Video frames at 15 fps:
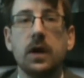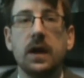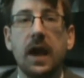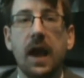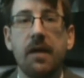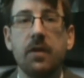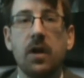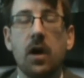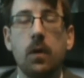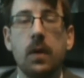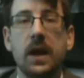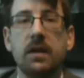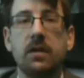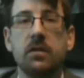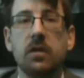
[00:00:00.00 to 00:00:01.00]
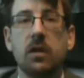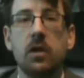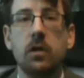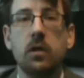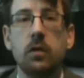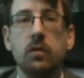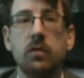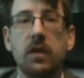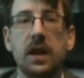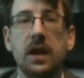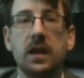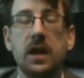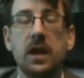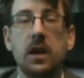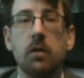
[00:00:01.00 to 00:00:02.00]
Kevin Owens losing
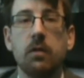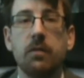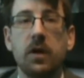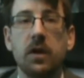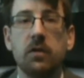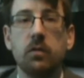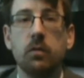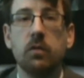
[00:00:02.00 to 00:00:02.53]
the Universal